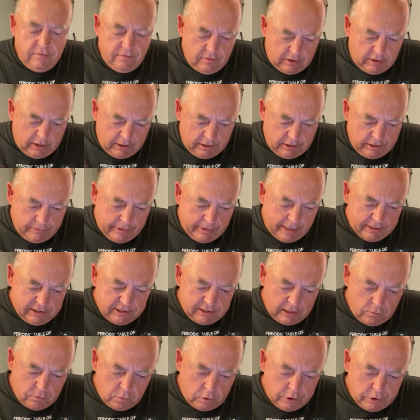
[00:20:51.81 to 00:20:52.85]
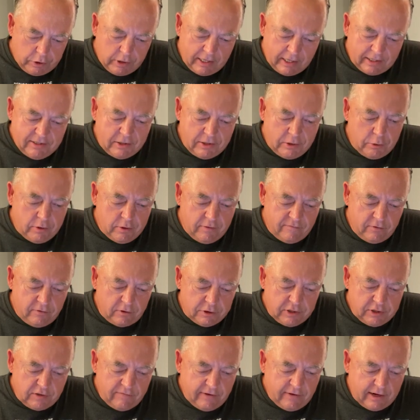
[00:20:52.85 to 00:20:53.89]
And you might say, well, you have to know
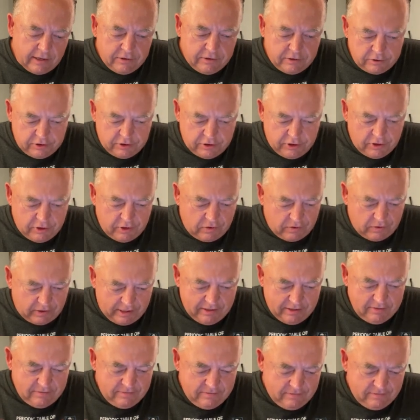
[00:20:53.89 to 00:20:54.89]
conversion factors here, right?